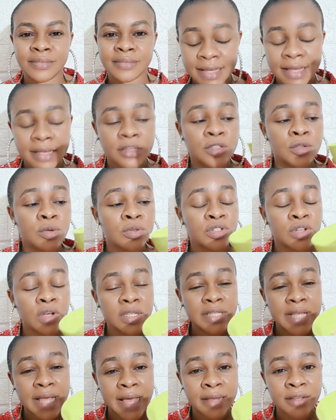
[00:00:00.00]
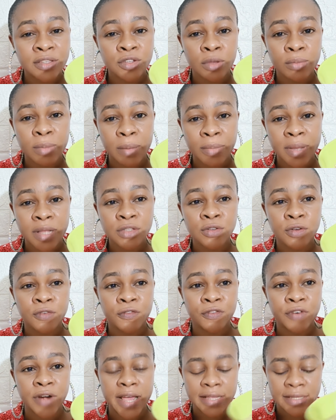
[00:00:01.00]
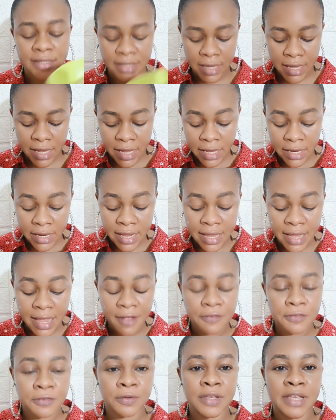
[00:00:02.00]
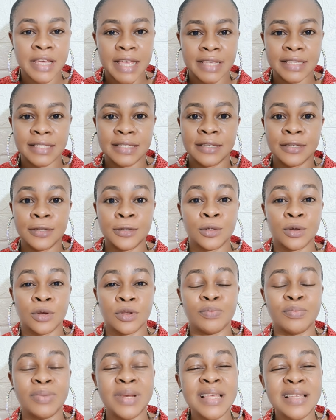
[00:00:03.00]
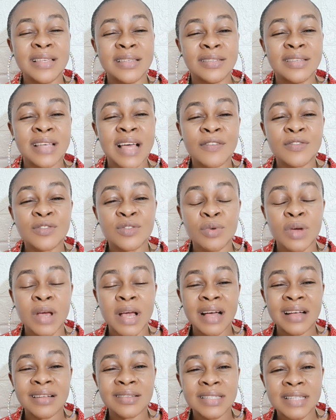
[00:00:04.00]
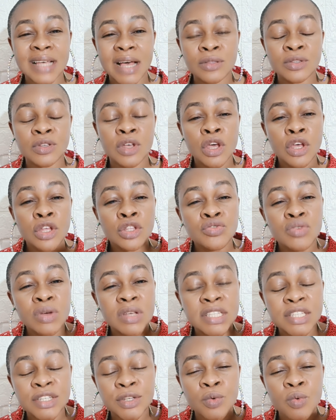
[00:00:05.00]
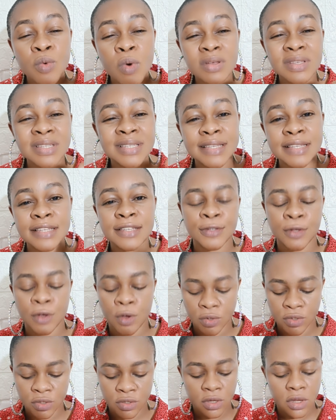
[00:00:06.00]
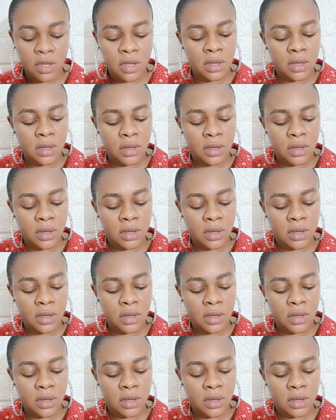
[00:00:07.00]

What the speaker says: So just add some amount of rice. Then you have to get sea salt. Please, you have to count out 21 sea salts.